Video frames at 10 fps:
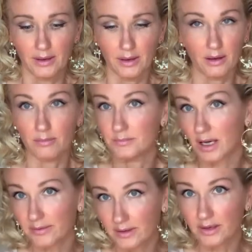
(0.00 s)
I'm
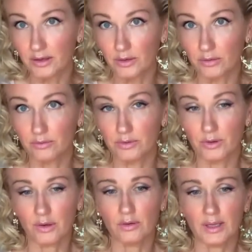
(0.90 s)
not kidding you, you
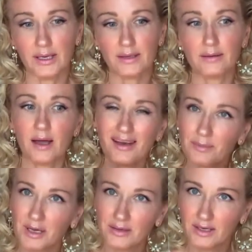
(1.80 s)
know, like not in
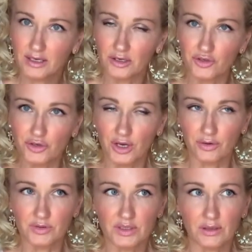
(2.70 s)
my teenage
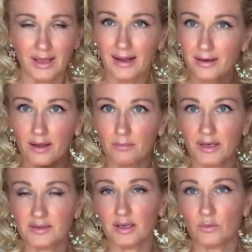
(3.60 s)
years. Then my
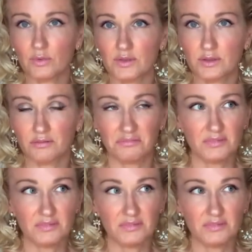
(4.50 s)
skin was